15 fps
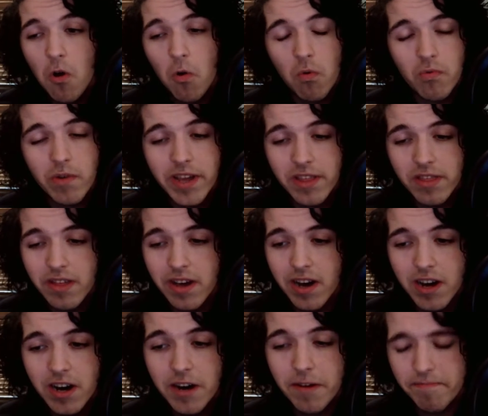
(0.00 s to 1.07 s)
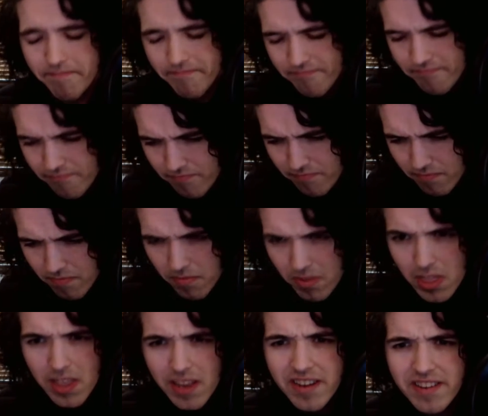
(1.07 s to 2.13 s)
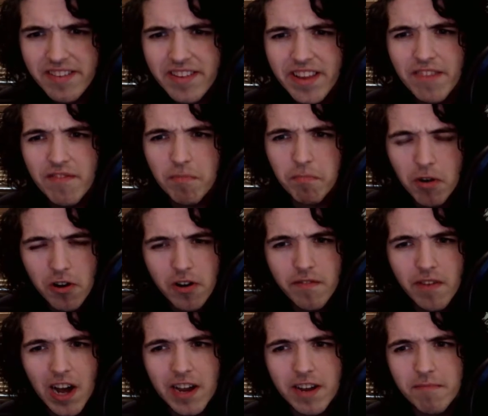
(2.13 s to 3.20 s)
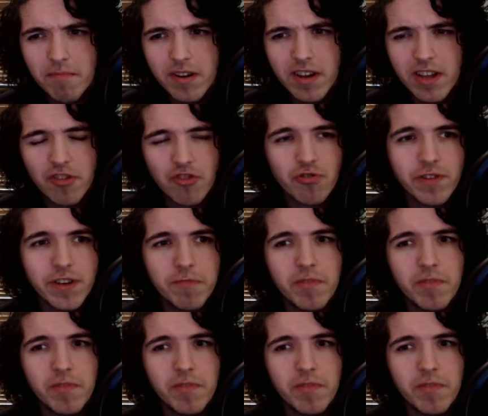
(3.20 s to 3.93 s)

with Steven Bergwijn potentially,